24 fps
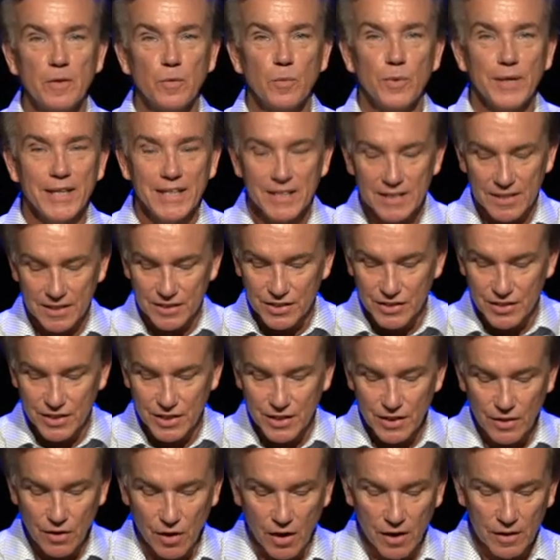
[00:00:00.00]
We need to
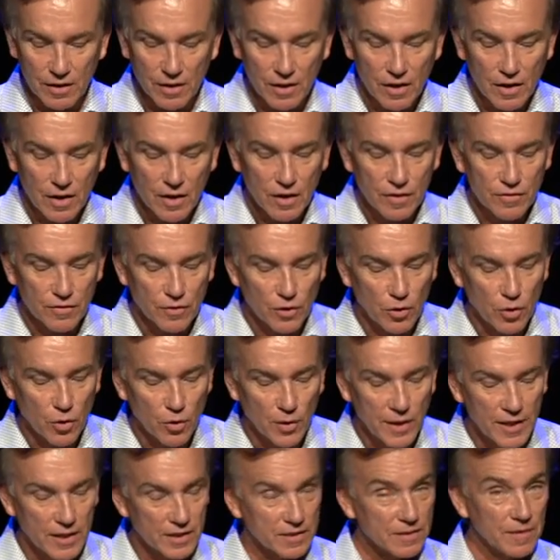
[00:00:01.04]
see God for who
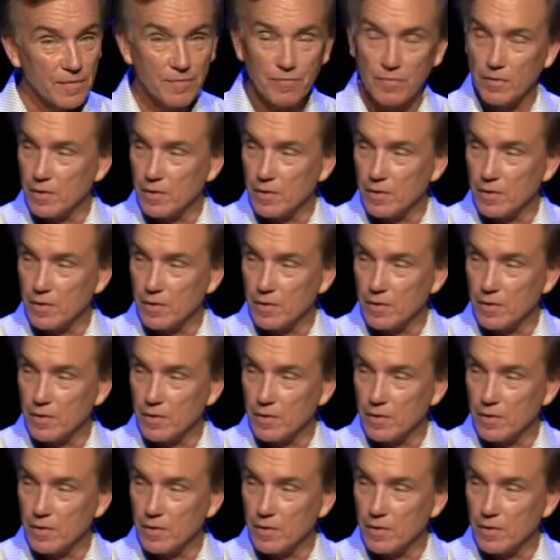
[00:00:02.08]
he is.